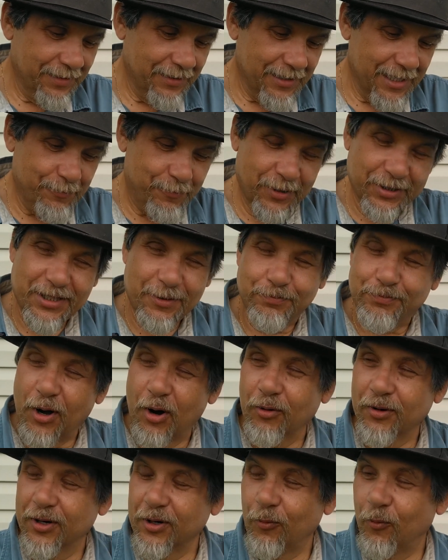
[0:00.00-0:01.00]
They put the
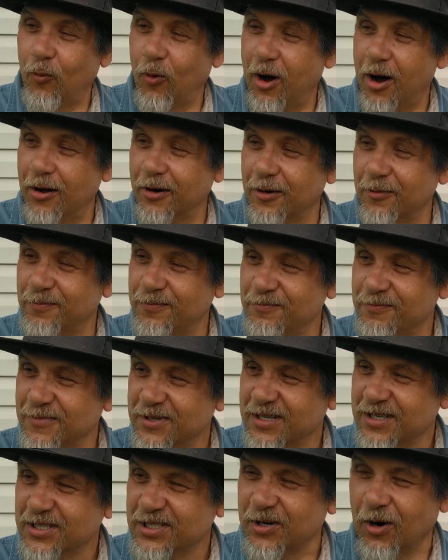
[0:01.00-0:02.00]
boat in the water,
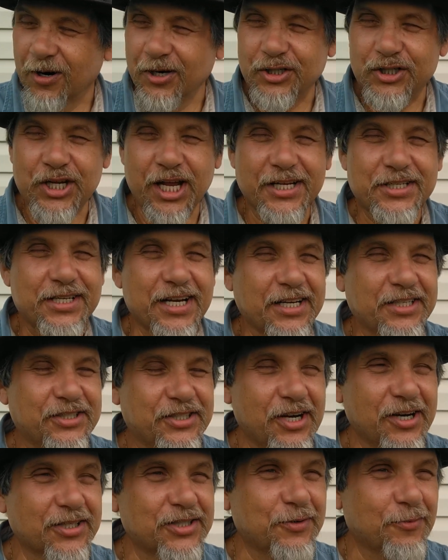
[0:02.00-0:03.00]
started chasing the
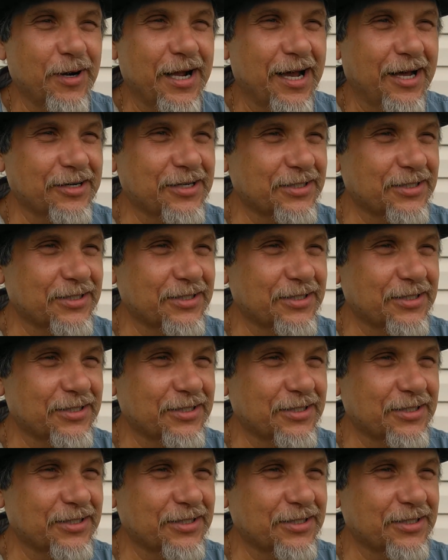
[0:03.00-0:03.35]
ducks around,